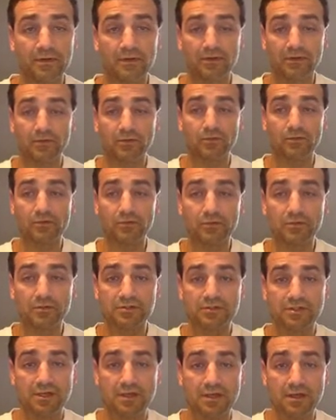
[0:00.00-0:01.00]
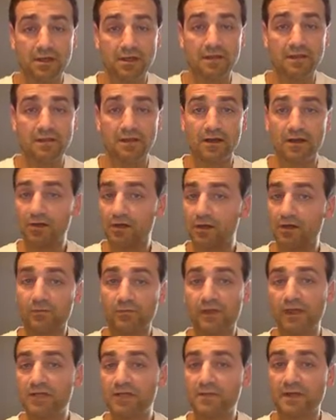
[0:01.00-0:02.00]
In other words, they are not
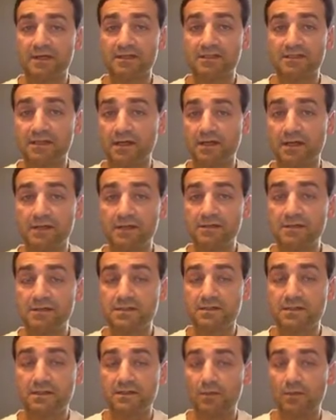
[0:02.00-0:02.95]
arranged by size,